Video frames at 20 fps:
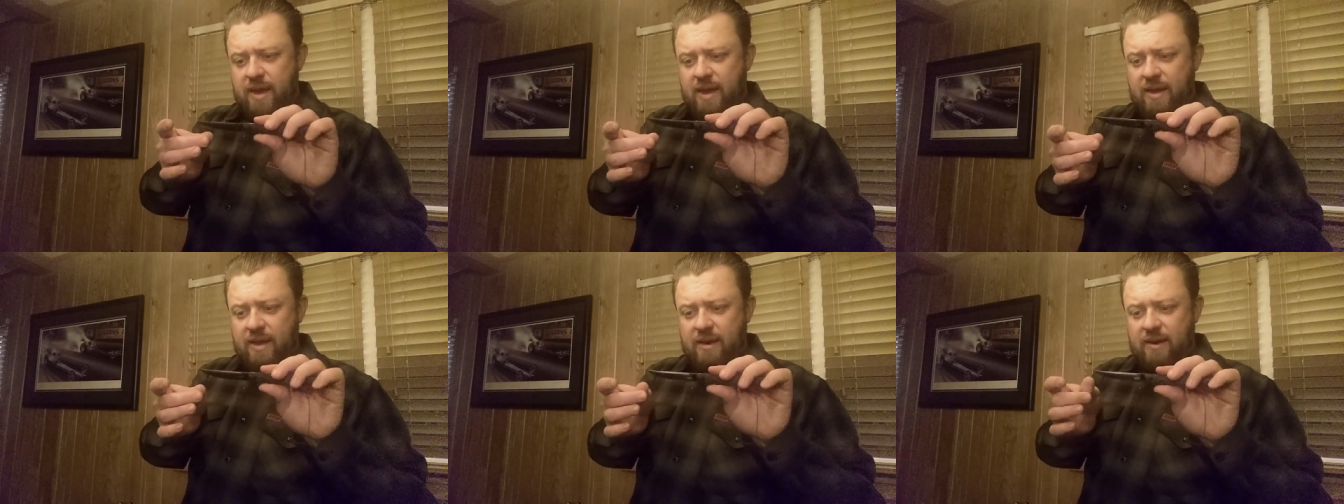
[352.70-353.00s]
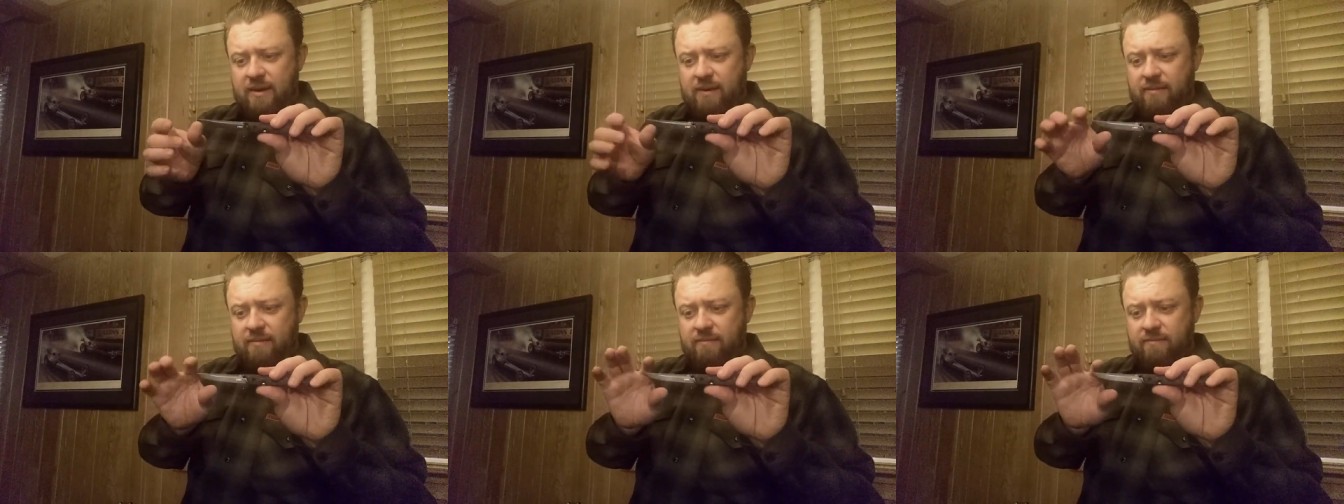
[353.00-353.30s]

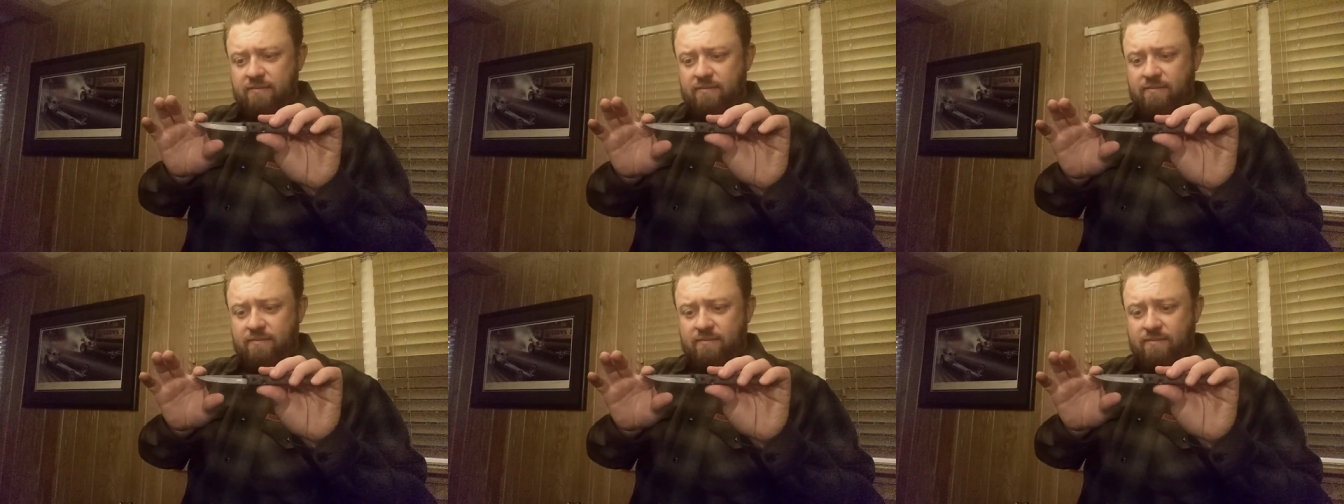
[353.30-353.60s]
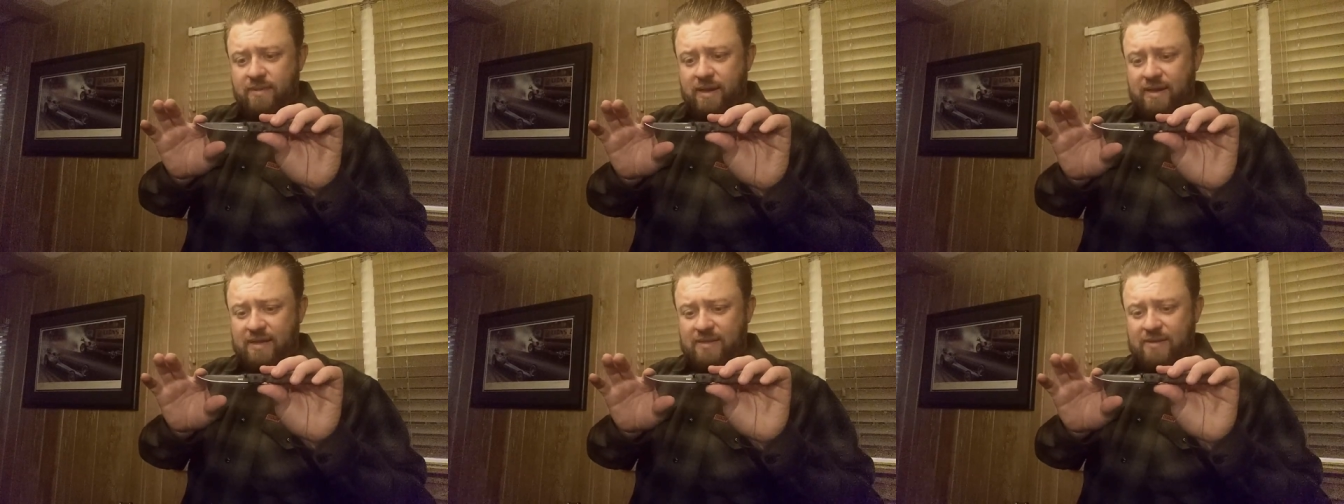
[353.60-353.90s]
and
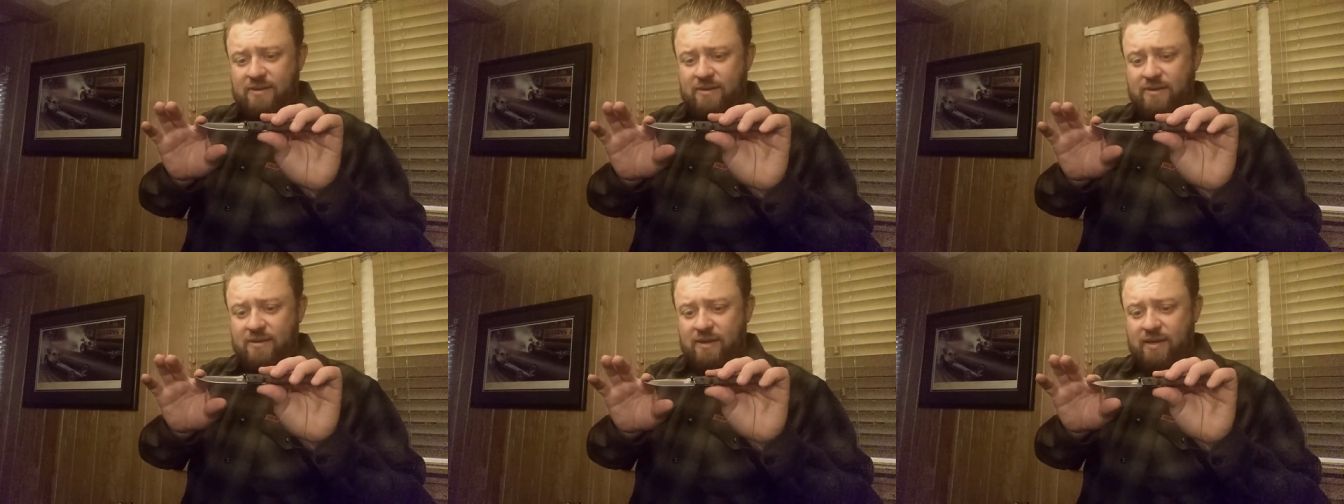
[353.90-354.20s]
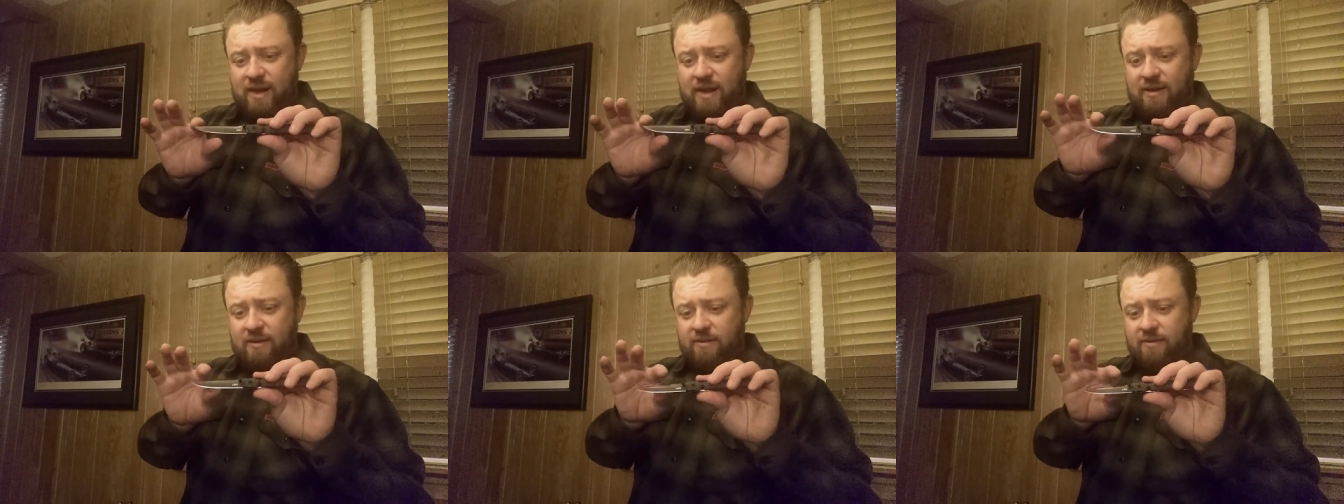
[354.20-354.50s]
it has a
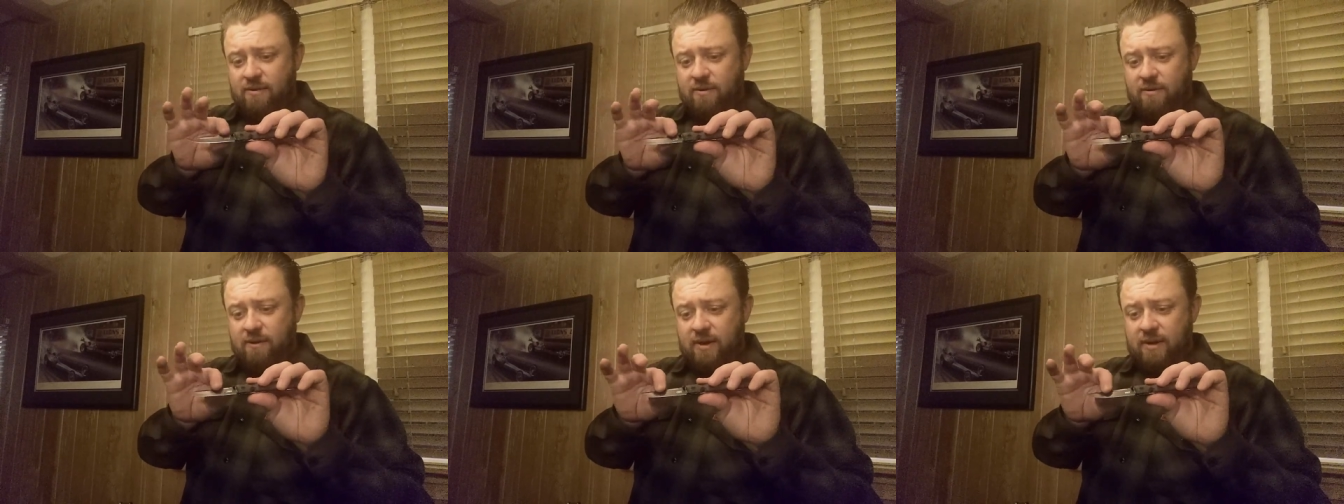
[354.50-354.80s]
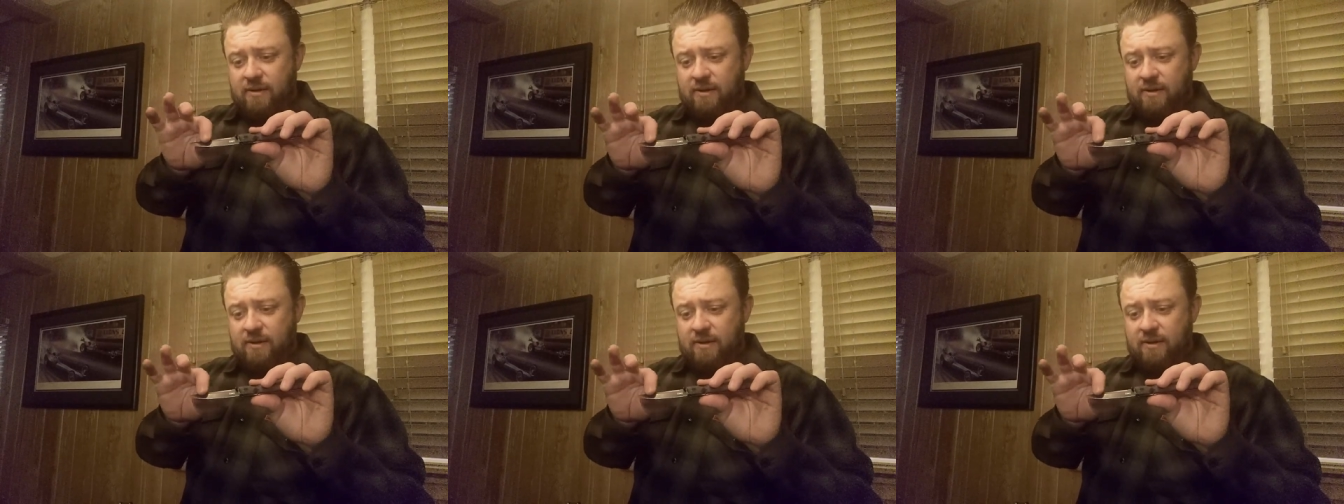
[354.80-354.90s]
good length though.